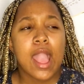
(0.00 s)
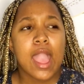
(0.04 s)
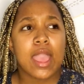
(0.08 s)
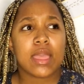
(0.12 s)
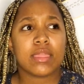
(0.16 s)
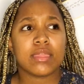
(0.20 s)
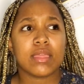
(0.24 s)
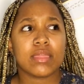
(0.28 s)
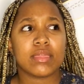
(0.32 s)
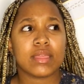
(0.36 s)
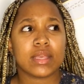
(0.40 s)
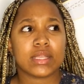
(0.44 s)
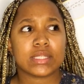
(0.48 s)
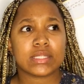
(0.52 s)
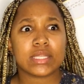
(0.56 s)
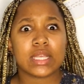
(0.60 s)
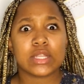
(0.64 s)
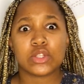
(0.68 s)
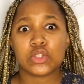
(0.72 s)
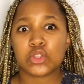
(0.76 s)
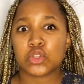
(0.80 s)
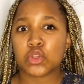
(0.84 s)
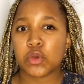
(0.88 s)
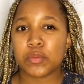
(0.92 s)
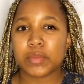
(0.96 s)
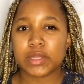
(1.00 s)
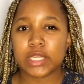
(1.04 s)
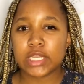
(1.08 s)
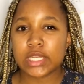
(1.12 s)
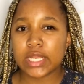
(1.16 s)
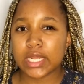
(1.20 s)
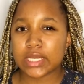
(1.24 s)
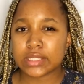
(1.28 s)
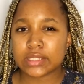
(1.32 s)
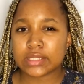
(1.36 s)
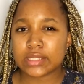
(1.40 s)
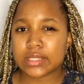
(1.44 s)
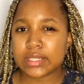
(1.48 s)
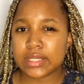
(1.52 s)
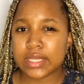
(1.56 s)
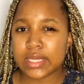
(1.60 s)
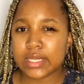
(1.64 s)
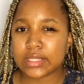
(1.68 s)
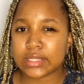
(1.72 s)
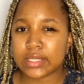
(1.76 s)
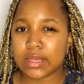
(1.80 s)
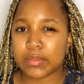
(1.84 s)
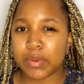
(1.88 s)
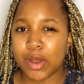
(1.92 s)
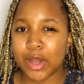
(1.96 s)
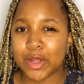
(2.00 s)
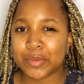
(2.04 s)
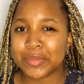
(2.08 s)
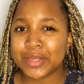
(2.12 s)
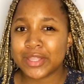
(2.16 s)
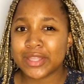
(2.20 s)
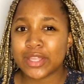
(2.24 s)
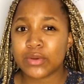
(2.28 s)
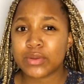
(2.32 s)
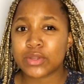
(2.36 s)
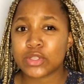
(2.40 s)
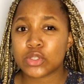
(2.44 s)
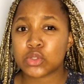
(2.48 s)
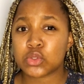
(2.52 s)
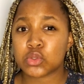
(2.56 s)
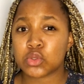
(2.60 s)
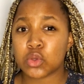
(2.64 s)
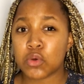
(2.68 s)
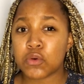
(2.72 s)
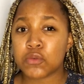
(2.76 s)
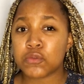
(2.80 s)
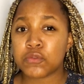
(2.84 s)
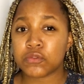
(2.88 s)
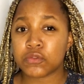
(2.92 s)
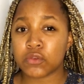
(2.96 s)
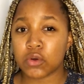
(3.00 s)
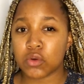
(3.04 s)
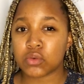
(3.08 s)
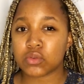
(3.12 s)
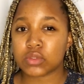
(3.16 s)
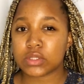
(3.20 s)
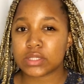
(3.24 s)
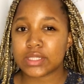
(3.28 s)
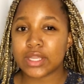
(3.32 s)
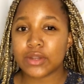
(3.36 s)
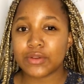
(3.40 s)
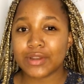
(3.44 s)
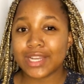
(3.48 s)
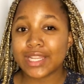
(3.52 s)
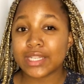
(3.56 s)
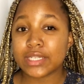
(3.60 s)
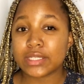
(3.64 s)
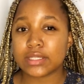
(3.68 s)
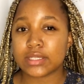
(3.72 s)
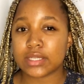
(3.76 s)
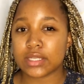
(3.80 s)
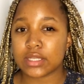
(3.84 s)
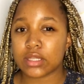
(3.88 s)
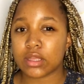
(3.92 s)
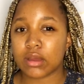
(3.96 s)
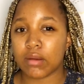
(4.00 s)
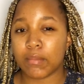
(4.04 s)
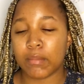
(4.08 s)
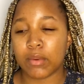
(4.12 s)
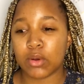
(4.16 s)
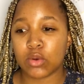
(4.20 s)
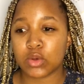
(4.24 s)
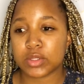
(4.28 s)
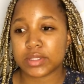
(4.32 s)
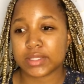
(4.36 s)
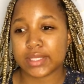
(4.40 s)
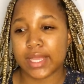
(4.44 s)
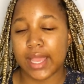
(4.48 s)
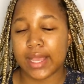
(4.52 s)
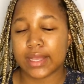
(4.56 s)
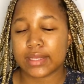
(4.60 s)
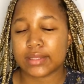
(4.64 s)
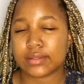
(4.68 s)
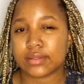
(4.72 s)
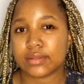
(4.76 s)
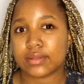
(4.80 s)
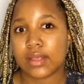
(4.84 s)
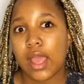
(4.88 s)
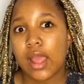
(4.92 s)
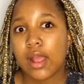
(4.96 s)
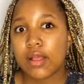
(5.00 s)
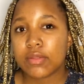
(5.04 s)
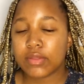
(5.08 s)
and then they said so many nasty things about me that were so false they really did the most guys